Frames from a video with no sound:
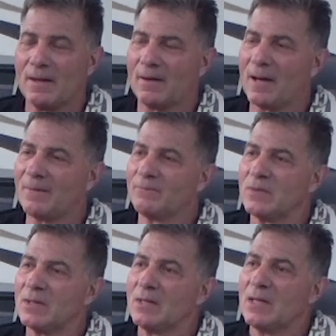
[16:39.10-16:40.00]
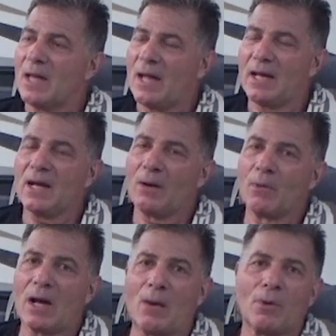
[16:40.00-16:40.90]
All right. Hey, I
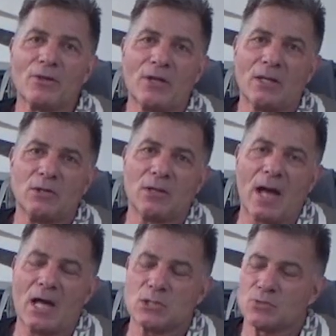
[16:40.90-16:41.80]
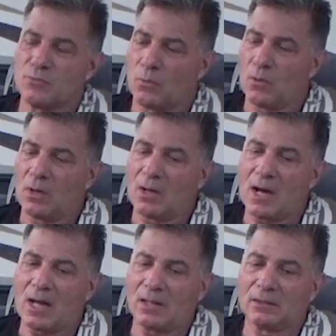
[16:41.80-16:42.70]
want to thank you guys for